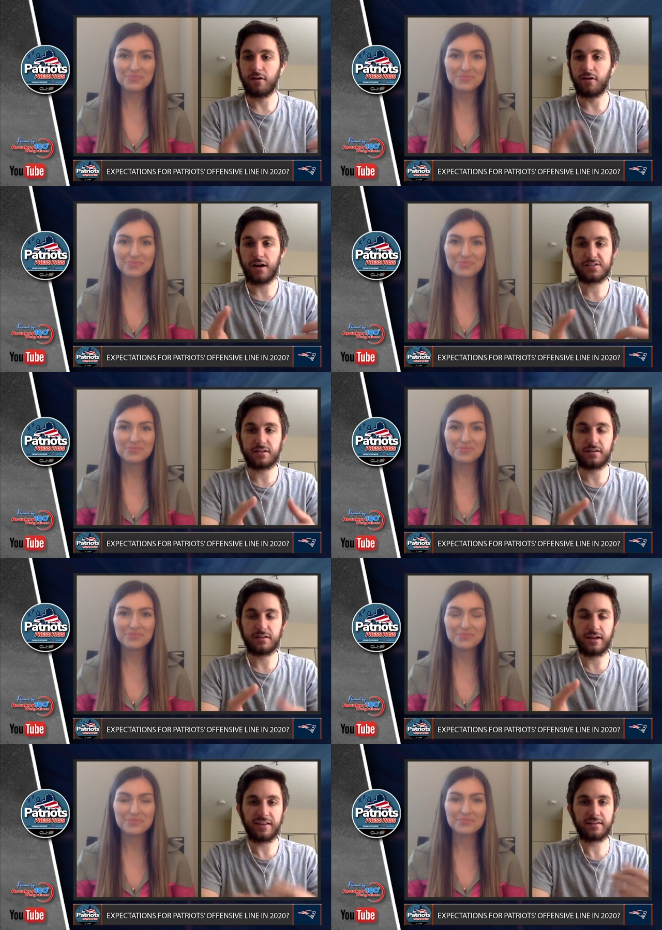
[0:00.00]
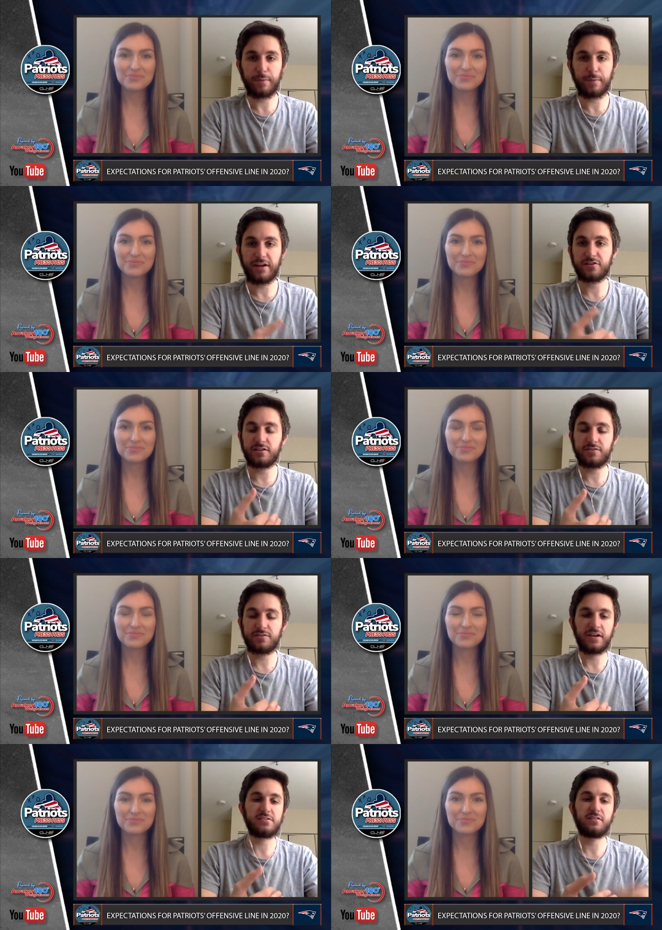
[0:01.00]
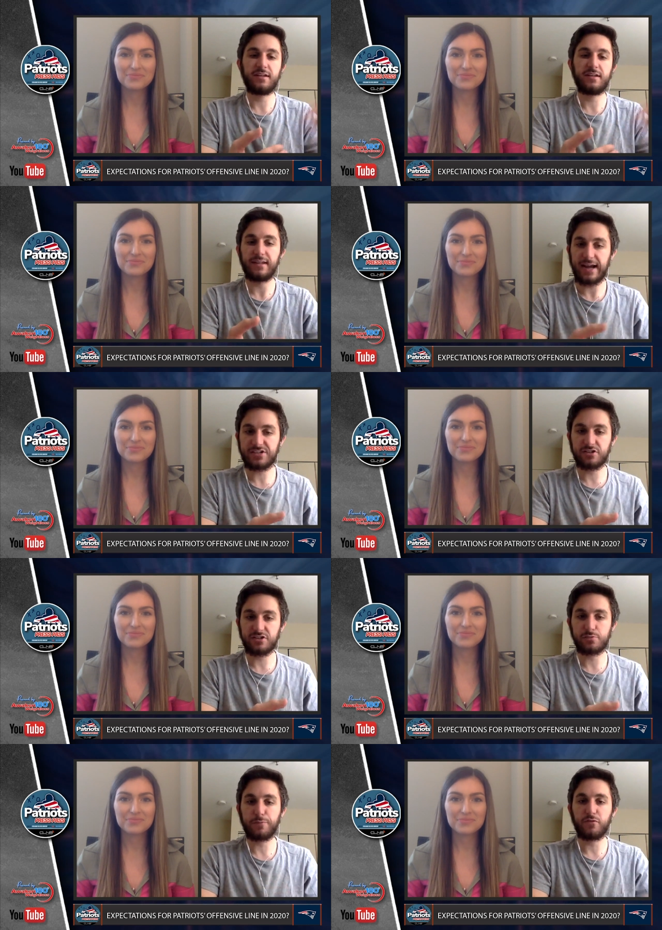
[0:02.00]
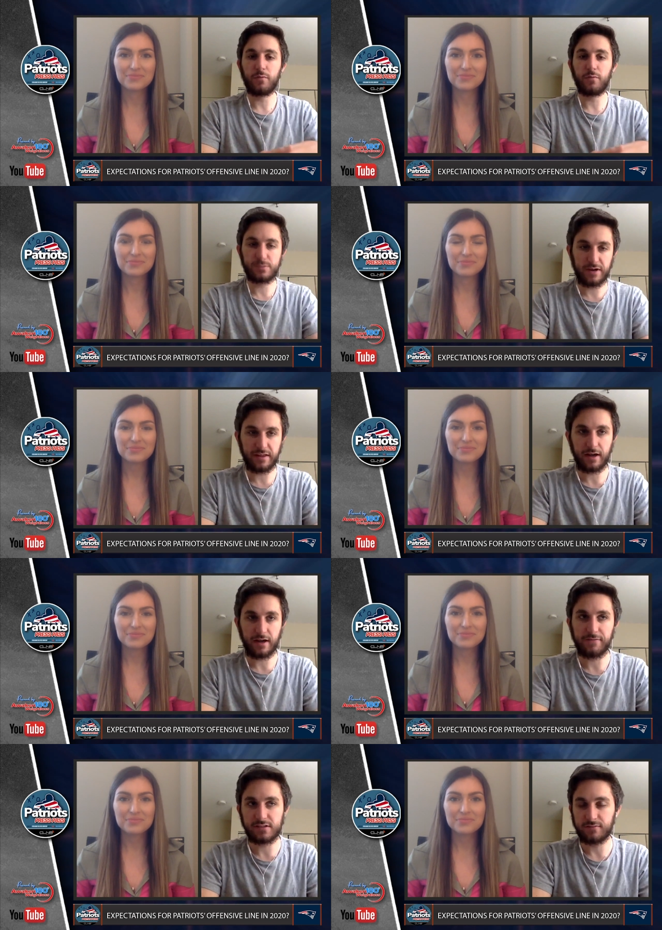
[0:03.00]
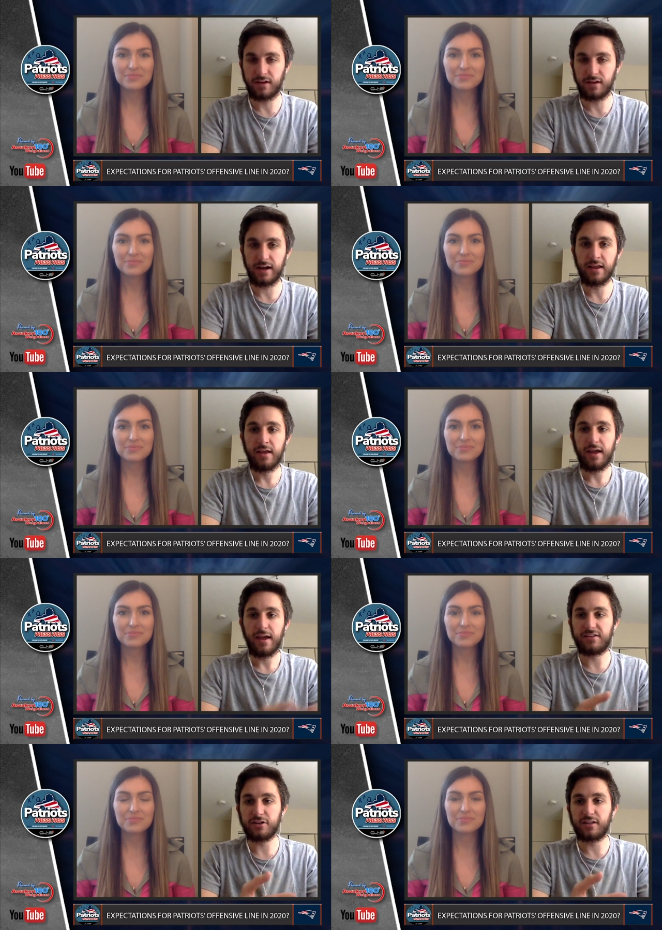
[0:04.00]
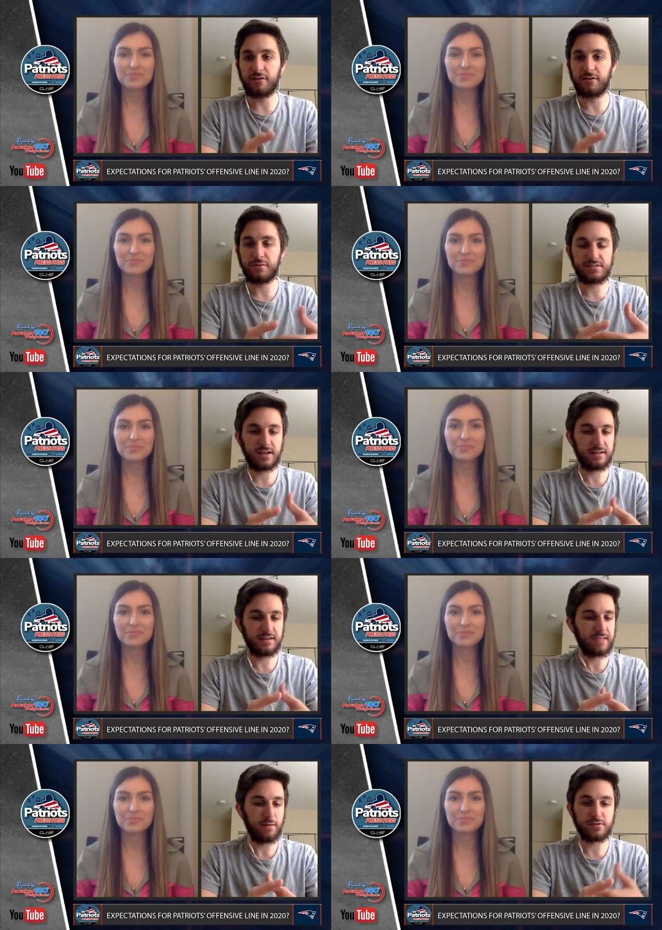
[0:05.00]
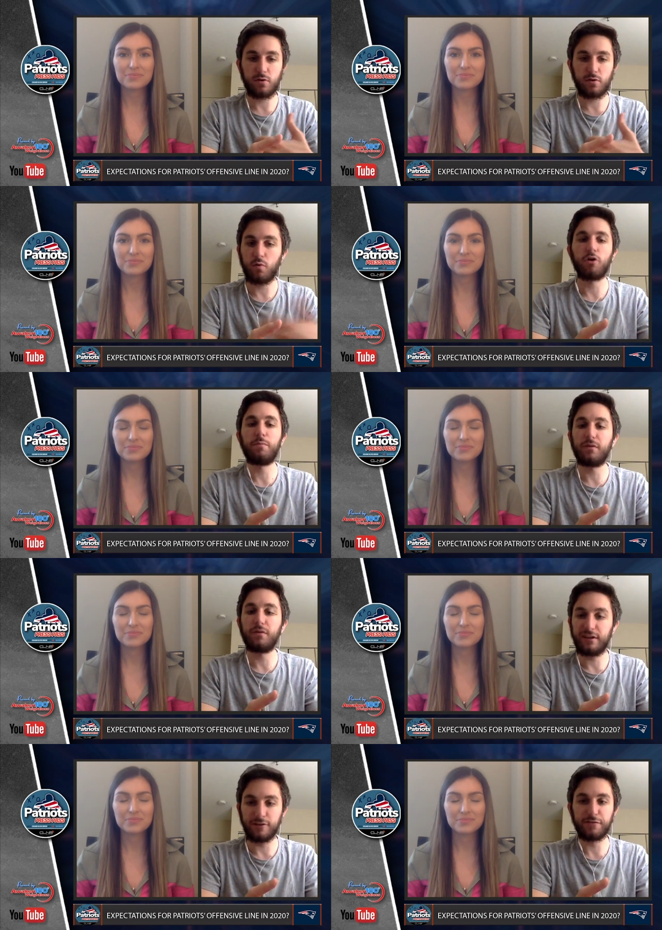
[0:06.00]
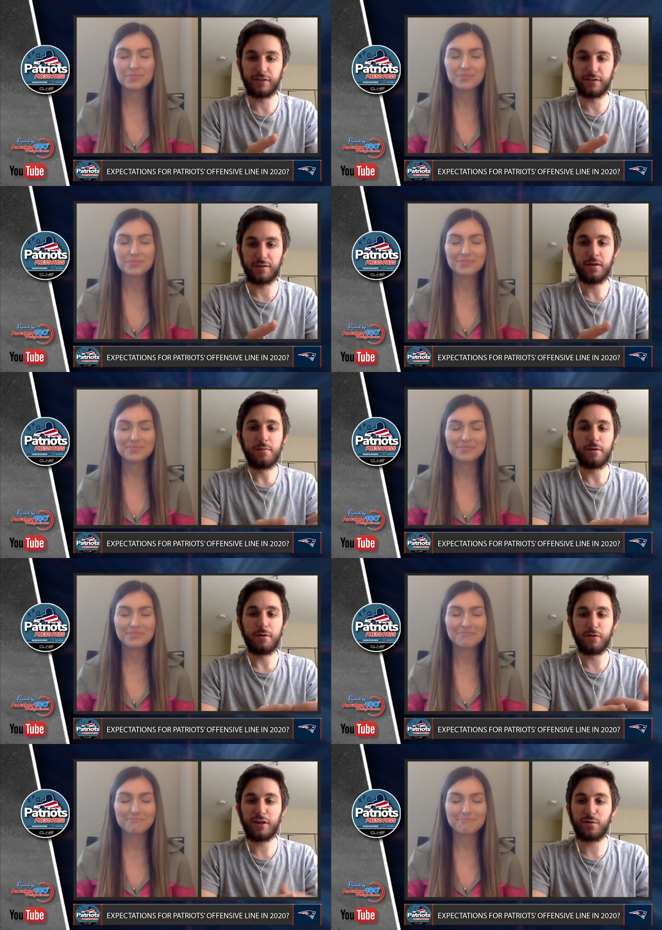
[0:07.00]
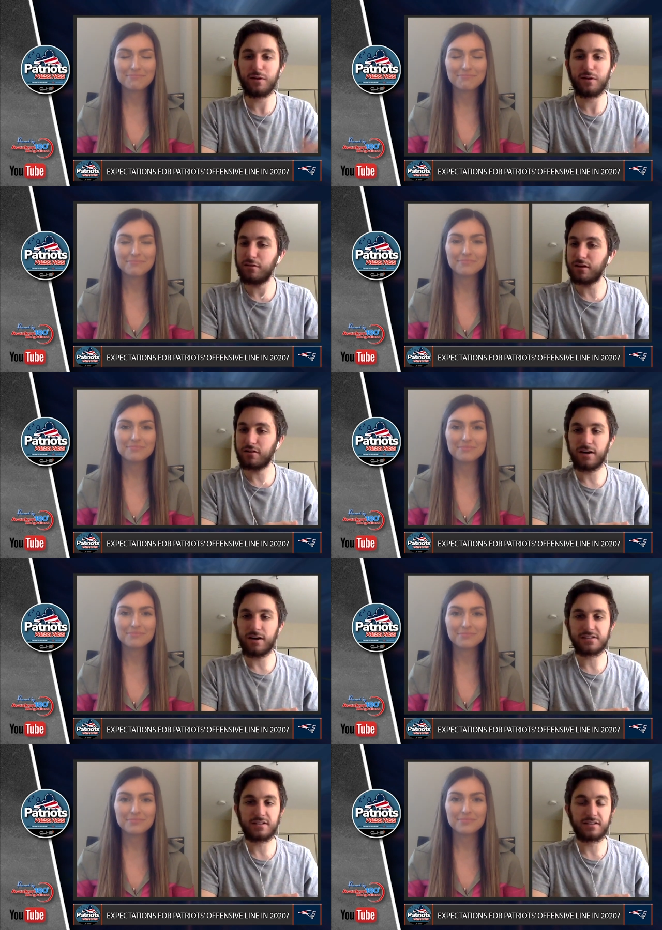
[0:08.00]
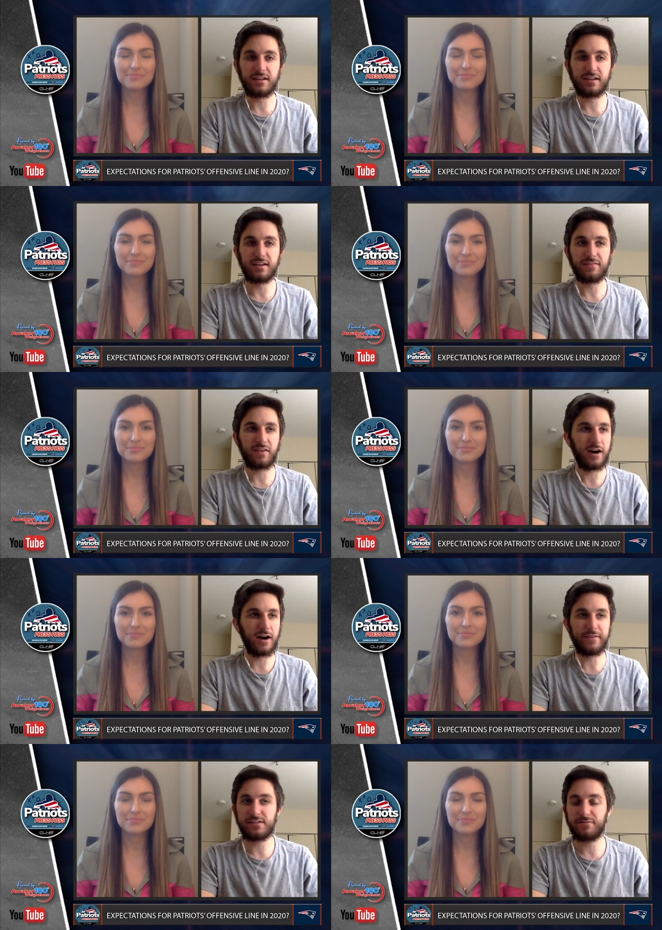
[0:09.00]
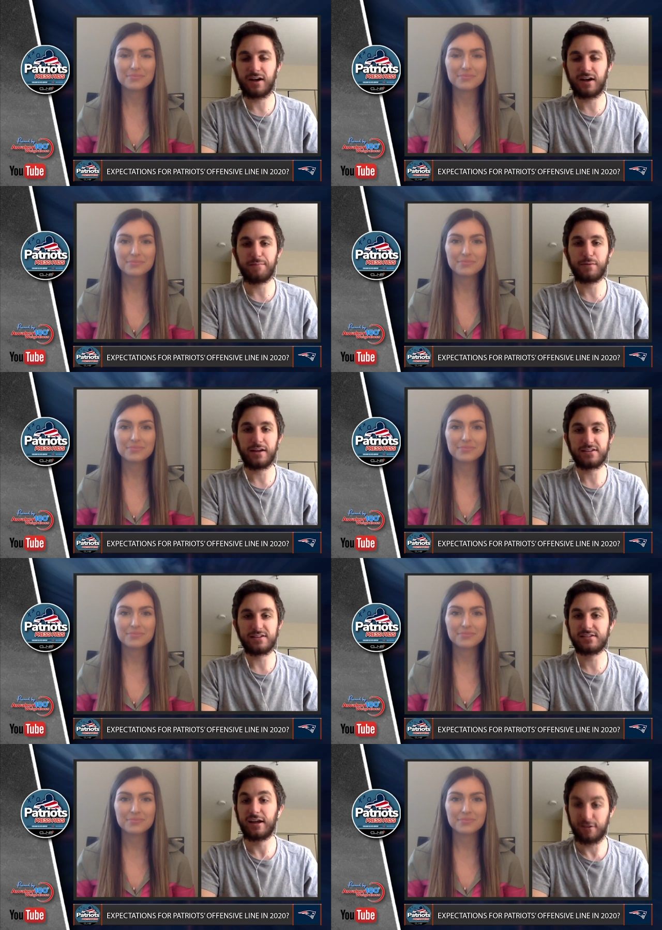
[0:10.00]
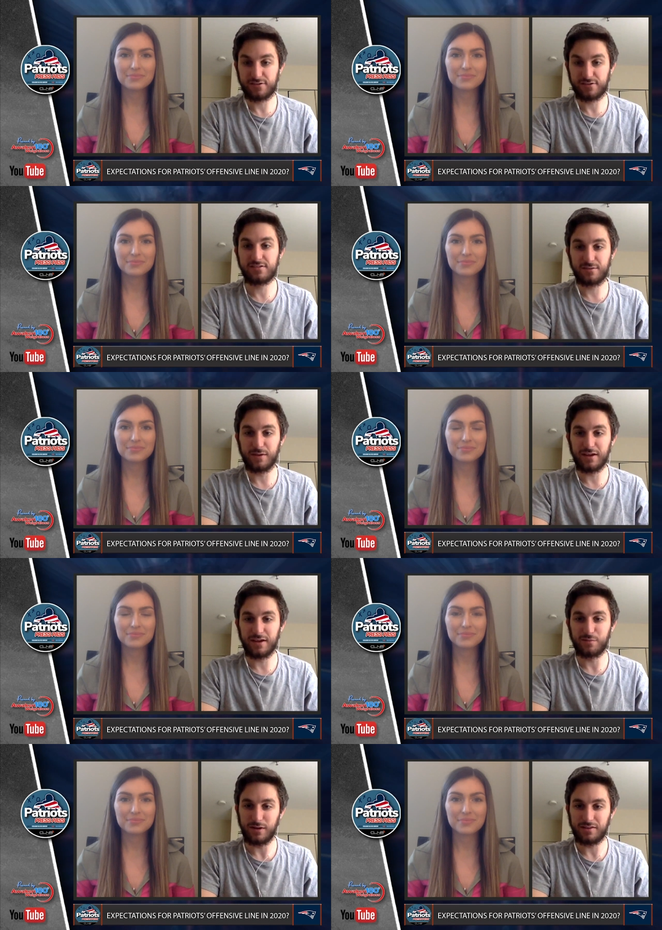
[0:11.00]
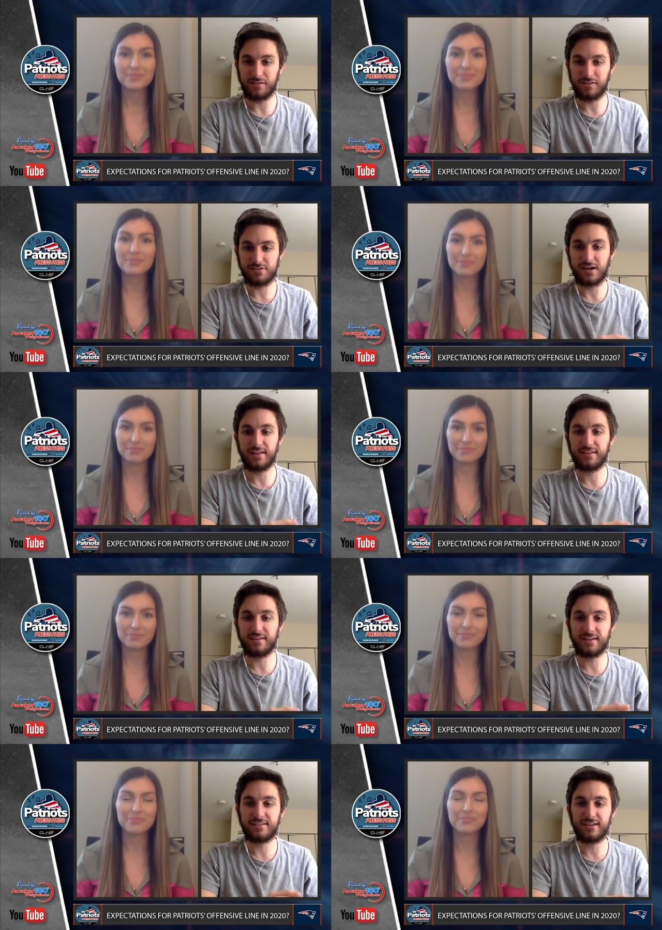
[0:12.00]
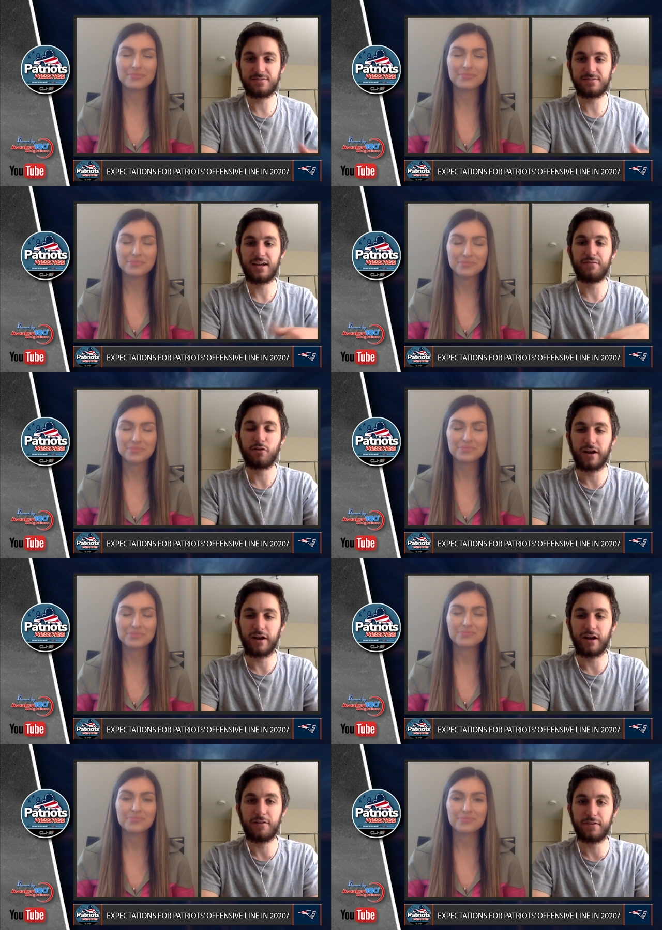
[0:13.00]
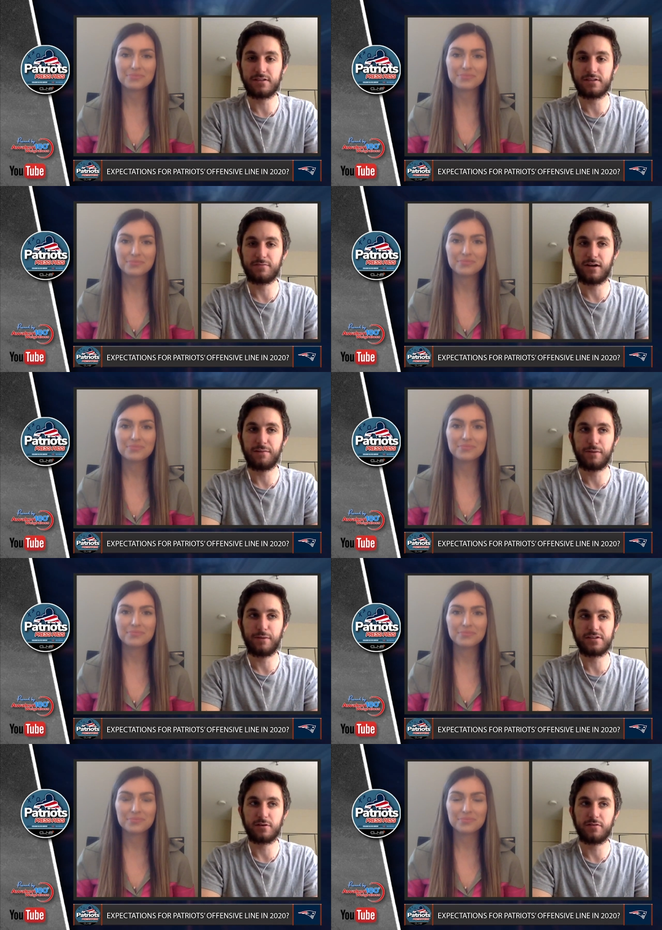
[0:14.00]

Speaker 1: across the league, I think Patriots fans looked at last year's performance by the offensive line and took them and said that was a horrible year for them. But really, when you look across the league, offensive line play is scarce to begin with, and there's not a ton of teams that have great offensive line play.